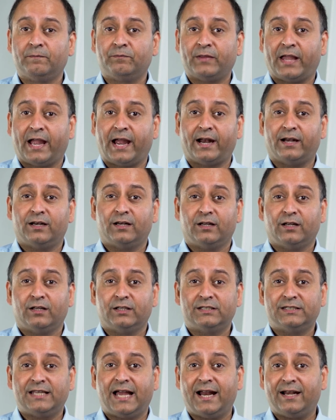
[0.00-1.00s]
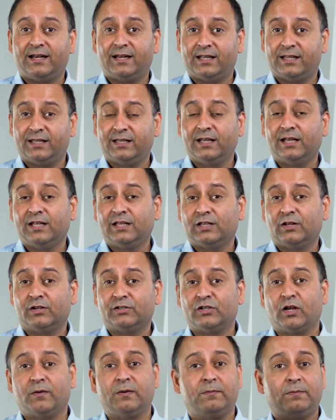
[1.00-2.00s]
And sadly, there are so many